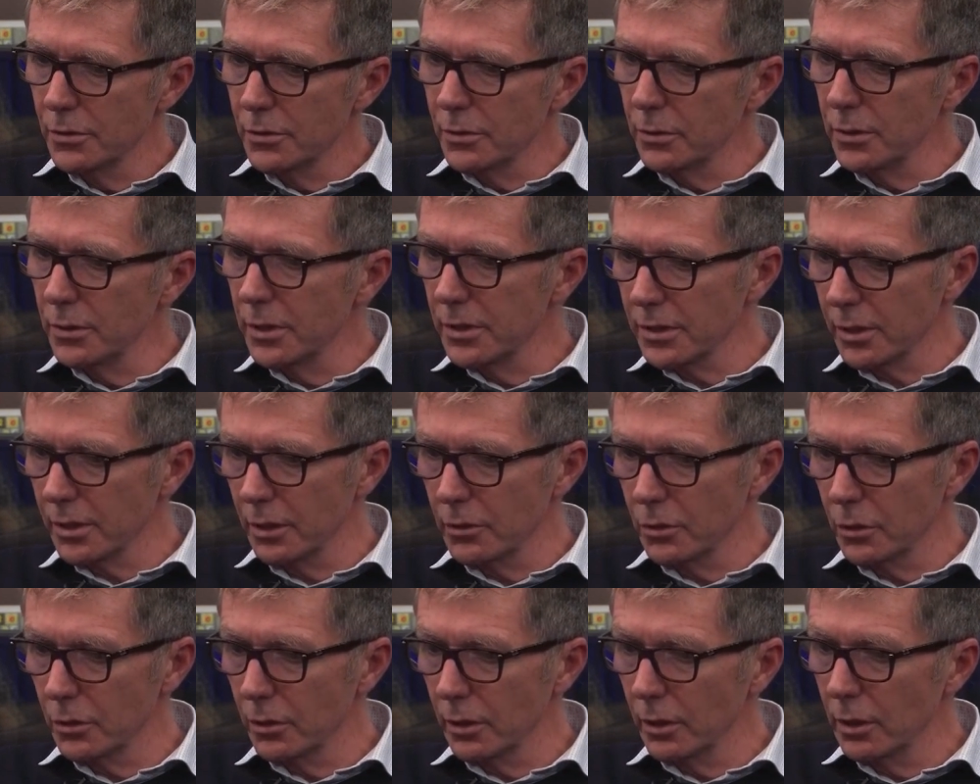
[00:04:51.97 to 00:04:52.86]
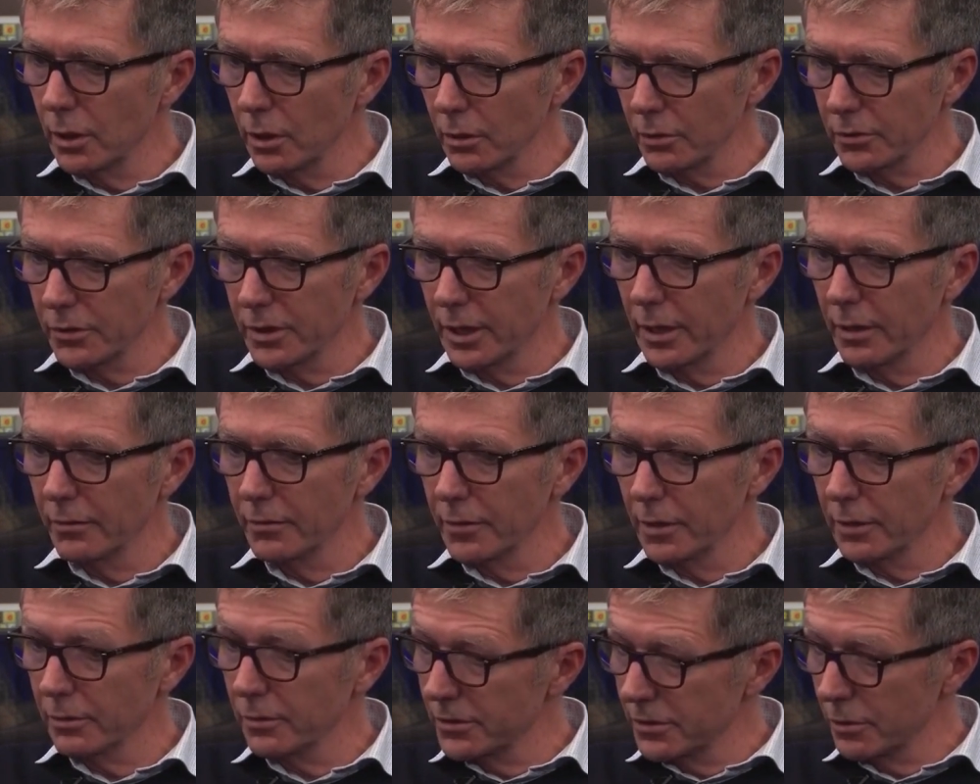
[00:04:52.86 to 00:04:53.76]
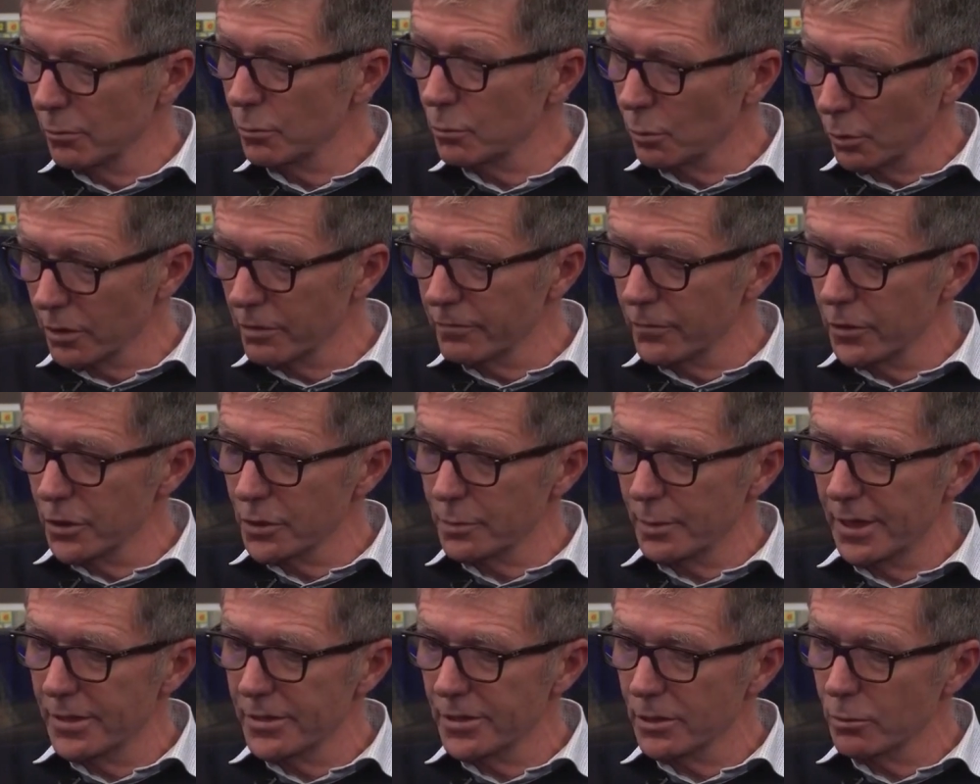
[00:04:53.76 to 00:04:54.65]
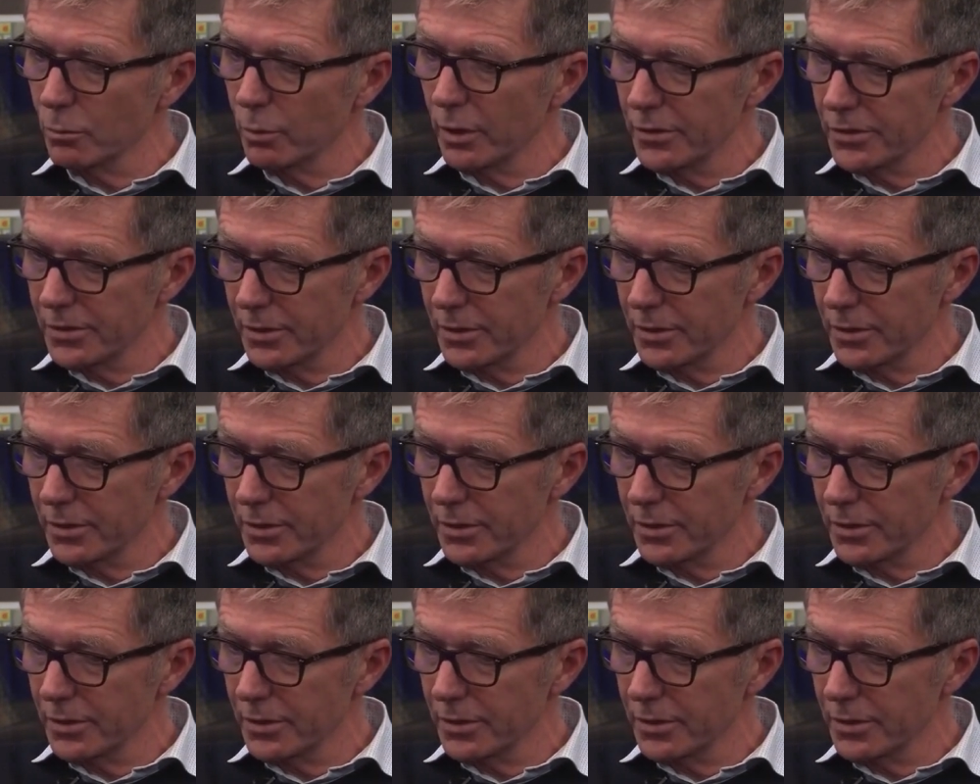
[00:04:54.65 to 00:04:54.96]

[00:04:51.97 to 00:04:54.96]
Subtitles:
years ago during lockdown, because it was one of the first places where it